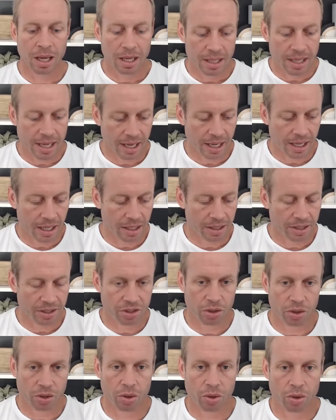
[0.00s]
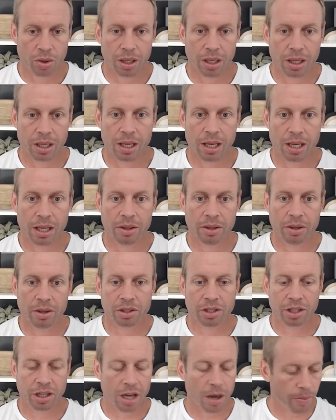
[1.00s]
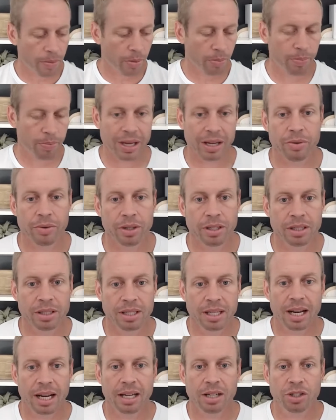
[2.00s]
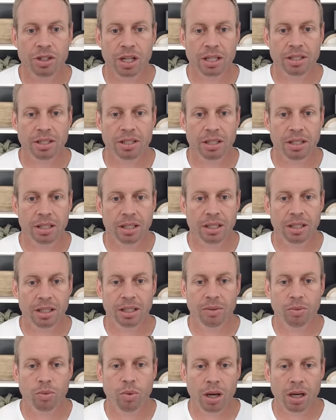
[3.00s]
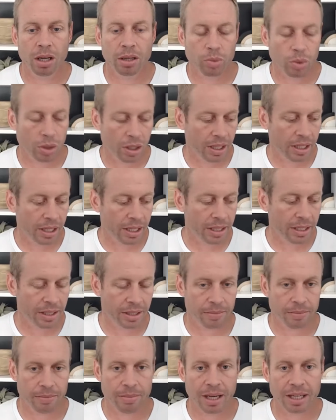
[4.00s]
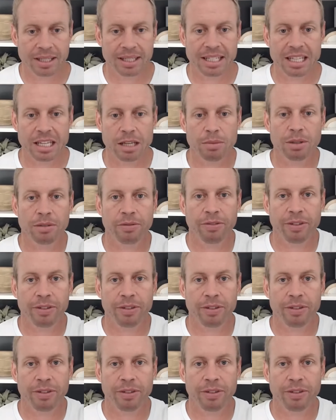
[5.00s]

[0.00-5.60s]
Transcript: Yeah. So There's a couple big ones that I adjusted. One was my team in